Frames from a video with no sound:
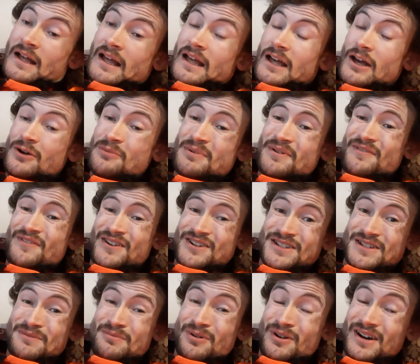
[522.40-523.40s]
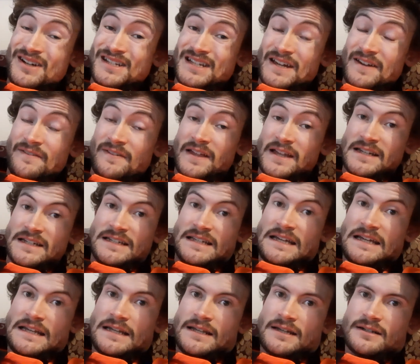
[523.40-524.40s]
it would be very surprising if they
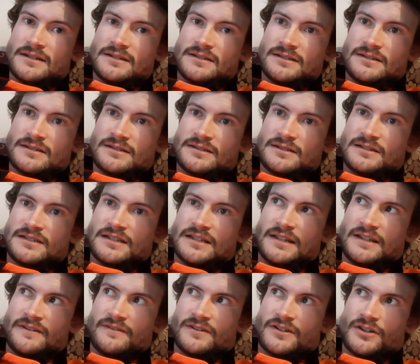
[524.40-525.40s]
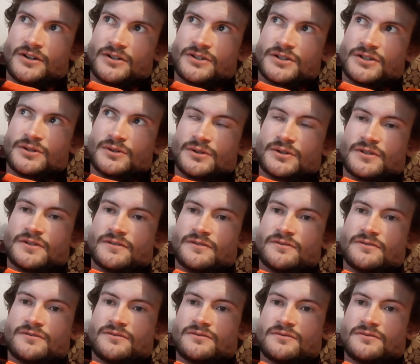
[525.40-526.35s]
did deliver those sorts of